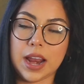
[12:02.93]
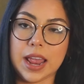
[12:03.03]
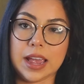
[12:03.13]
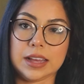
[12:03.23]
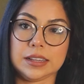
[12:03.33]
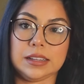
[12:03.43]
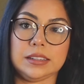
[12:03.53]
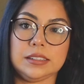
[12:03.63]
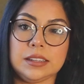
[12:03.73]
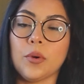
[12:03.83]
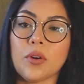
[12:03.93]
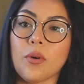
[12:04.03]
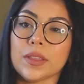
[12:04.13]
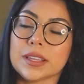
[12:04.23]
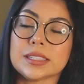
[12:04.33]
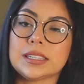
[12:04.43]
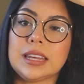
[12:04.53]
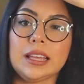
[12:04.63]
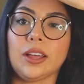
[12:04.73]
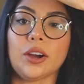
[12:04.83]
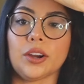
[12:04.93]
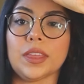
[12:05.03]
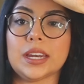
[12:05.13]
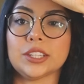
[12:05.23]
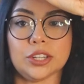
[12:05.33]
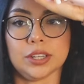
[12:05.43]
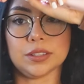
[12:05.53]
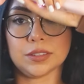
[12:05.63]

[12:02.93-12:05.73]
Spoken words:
and we don't want this to take longer than it should,